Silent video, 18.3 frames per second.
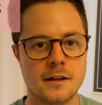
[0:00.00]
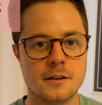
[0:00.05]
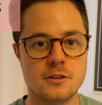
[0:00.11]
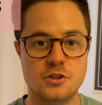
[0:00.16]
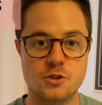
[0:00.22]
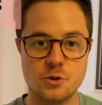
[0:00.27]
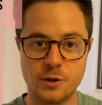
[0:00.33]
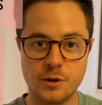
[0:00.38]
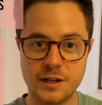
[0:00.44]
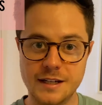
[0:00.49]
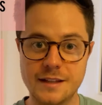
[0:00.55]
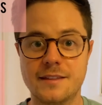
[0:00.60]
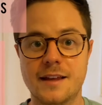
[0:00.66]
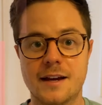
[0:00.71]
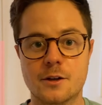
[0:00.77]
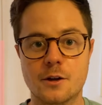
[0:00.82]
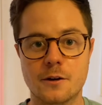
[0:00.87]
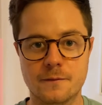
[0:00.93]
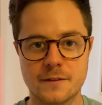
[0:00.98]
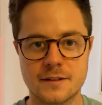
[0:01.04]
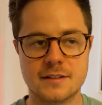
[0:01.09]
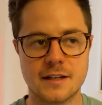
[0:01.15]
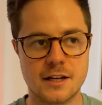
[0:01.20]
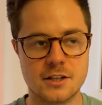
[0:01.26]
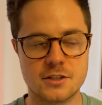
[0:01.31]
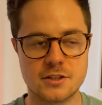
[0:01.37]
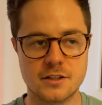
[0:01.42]
join in that
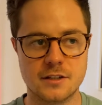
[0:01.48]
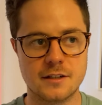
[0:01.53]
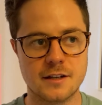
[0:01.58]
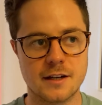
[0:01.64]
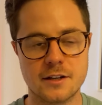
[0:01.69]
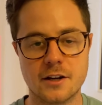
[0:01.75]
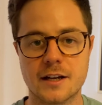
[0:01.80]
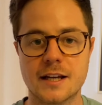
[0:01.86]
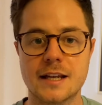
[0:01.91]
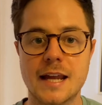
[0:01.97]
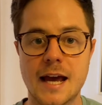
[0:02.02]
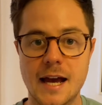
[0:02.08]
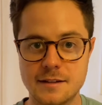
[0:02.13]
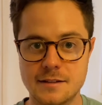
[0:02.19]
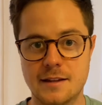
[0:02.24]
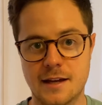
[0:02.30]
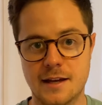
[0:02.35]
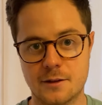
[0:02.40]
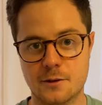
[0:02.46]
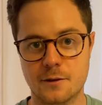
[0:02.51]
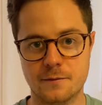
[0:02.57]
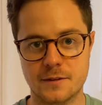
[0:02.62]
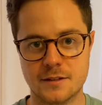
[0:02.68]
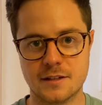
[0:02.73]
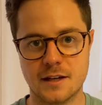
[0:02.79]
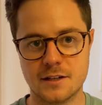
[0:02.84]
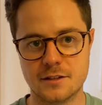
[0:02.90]
conversation and I can add to that
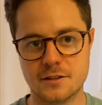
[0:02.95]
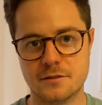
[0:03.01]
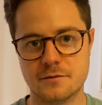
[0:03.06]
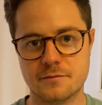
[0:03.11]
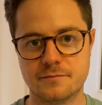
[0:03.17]
conversation.